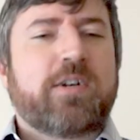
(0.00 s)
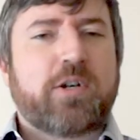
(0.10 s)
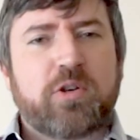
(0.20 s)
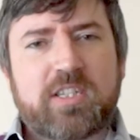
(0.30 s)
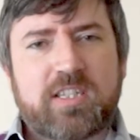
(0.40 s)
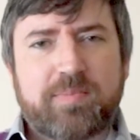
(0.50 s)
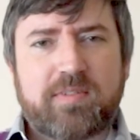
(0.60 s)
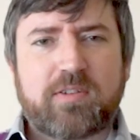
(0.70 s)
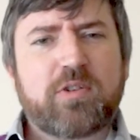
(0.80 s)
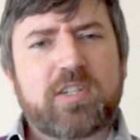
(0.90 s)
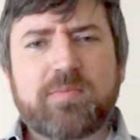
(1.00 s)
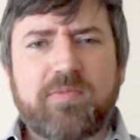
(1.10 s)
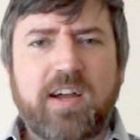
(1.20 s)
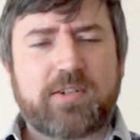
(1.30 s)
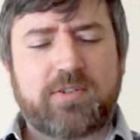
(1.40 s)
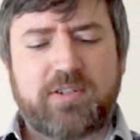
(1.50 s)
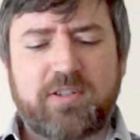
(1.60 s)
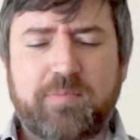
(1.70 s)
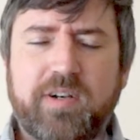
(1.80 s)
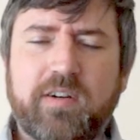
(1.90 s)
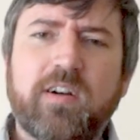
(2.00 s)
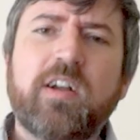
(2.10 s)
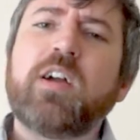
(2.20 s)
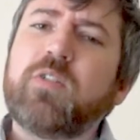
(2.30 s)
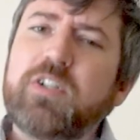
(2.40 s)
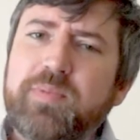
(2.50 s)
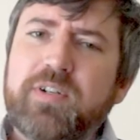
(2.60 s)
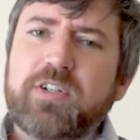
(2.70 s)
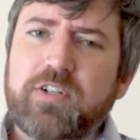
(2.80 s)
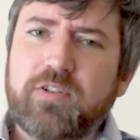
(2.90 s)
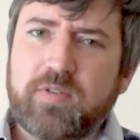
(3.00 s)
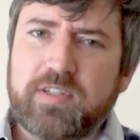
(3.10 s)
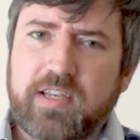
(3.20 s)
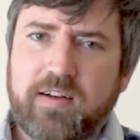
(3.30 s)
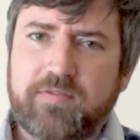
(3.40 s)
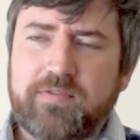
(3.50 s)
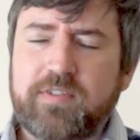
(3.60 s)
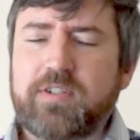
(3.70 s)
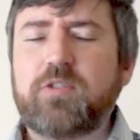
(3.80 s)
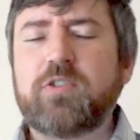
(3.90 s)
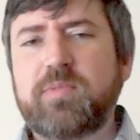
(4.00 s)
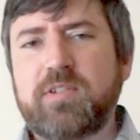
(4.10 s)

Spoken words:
crisp factor to the beer, which beer should always have. It should always be